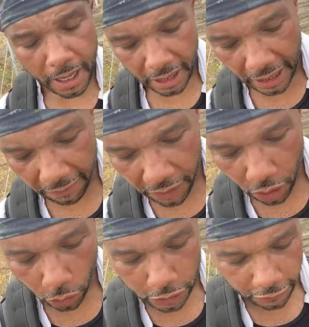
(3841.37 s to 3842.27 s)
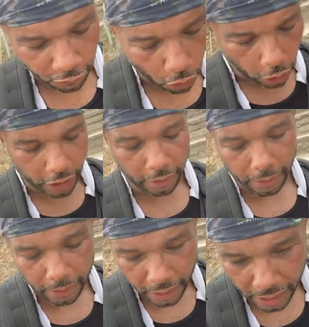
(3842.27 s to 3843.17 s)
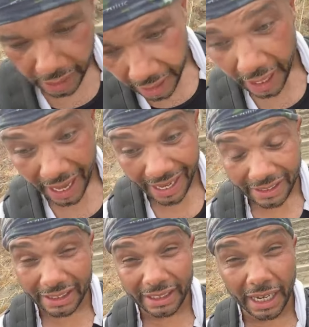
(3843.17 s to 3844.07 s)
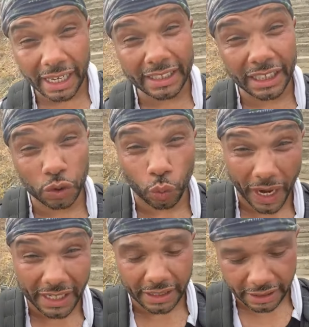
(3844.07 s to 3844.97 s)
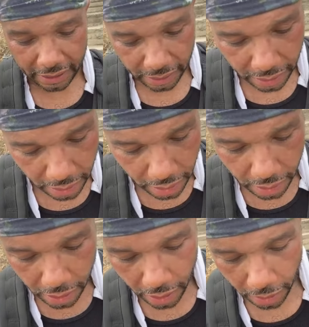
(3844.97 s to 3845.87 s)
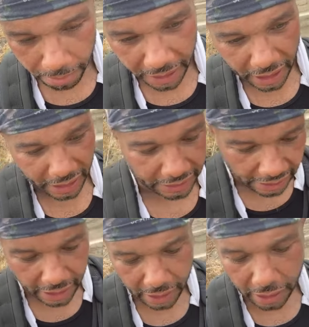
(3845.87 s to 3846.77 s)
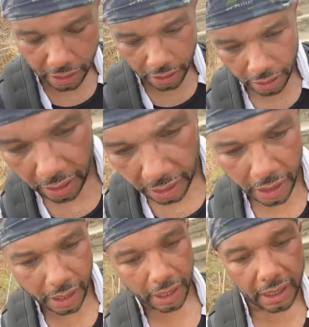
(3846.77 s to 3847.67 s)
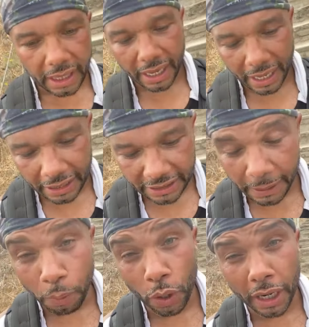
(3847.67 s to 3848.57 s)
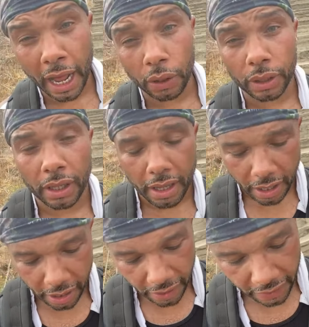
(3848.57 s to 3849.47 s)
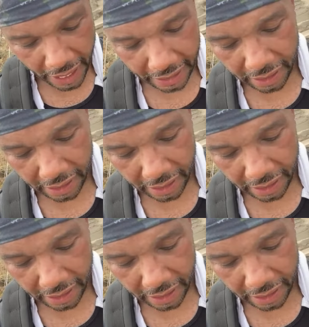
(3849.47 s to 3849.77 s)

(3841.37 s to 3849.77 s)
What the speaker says: Even goes as far as to say that she's racist because she pointed out that